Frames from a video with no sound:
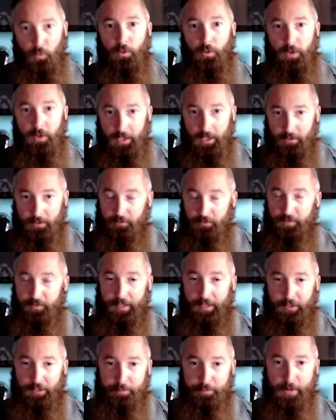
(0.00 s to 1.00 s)
It's
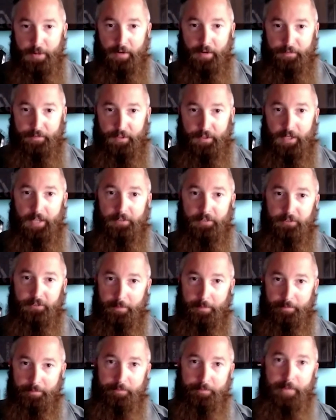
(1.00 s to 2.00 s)
very smart for us
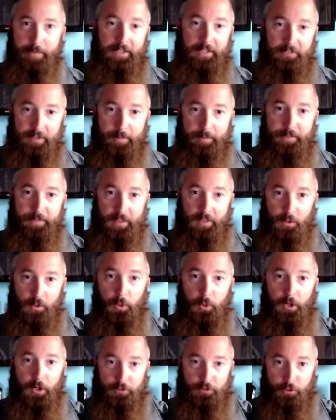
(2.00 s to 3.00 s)
to make something that
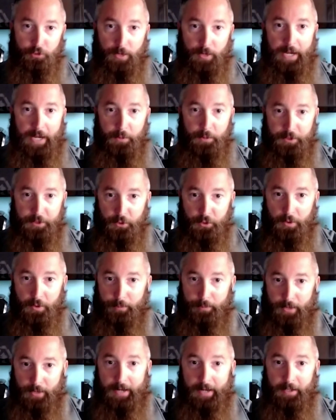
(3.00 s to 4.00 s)
works great with your
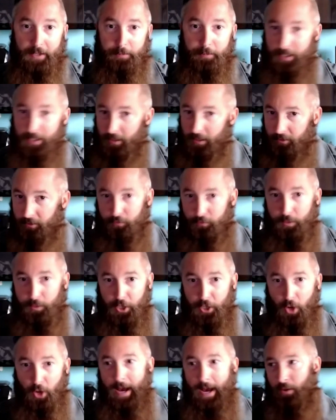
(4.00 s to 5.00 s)
product, because if we
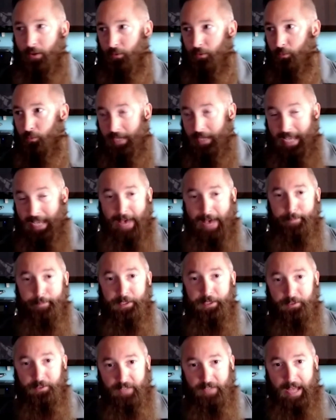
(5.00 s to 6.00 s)
go out and we happen
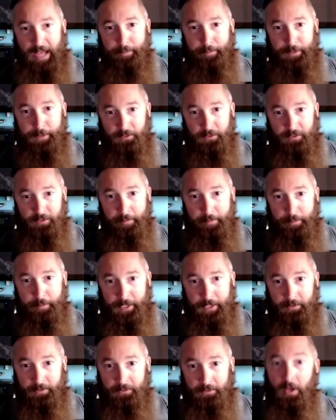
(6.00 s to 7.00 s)
to stop in
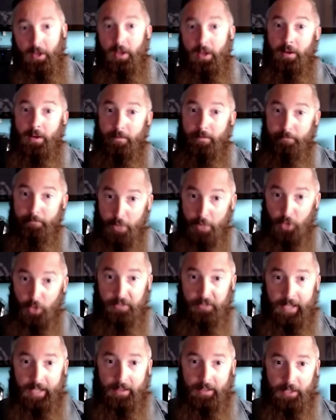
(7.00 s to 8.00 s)
someplace, most
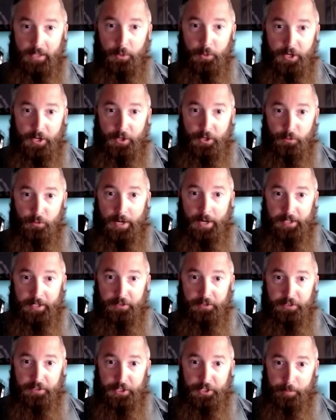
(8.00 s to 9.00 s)
likely we're going to run
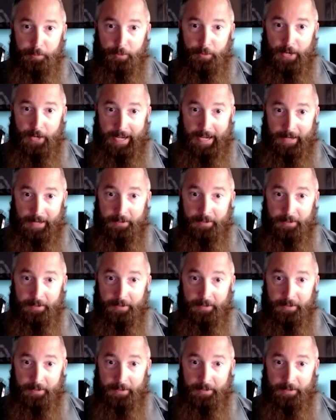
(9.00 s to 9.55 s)
into your brand.